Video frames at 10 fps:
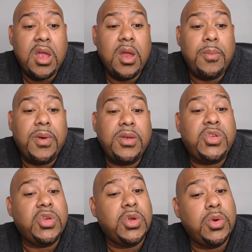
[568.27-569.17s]
Number
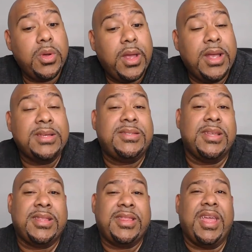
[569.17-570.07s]
two is
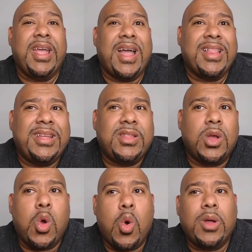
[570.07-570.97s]
the thing I like
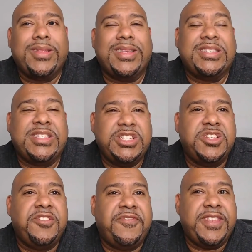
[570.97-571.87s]
to call
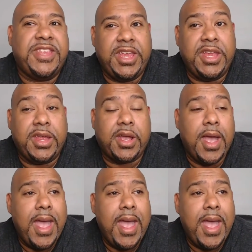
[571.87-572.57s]
decision fatigue.